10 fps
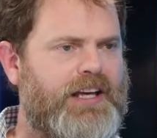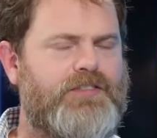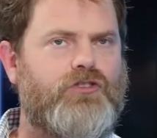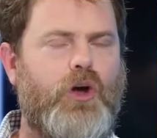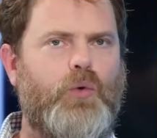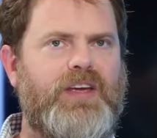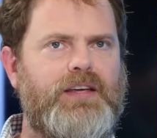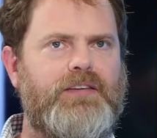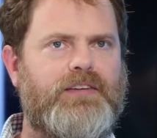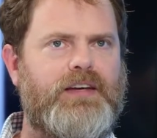It's so
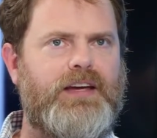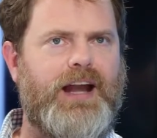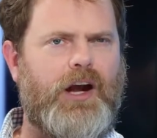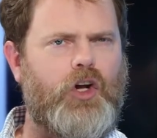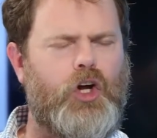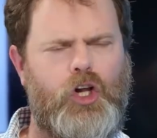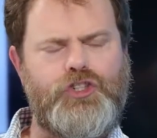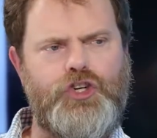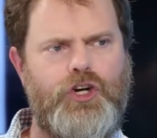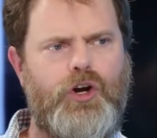easy, and our
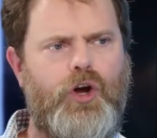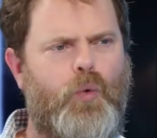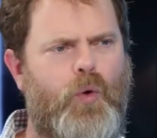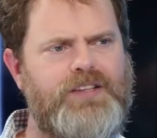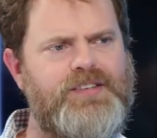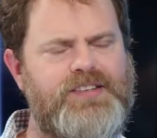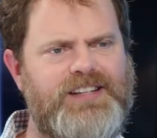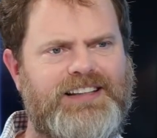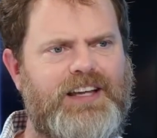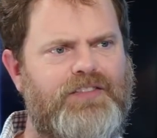culture wants us
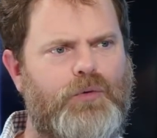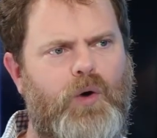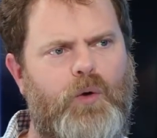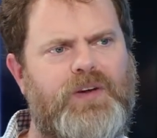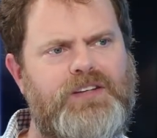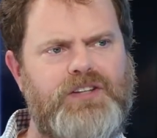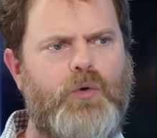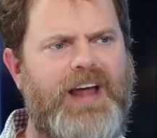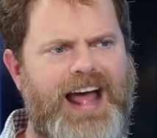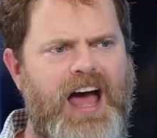to live in what we
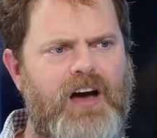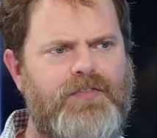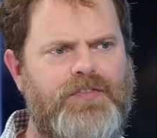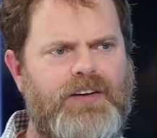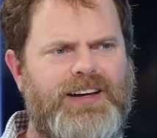don't have.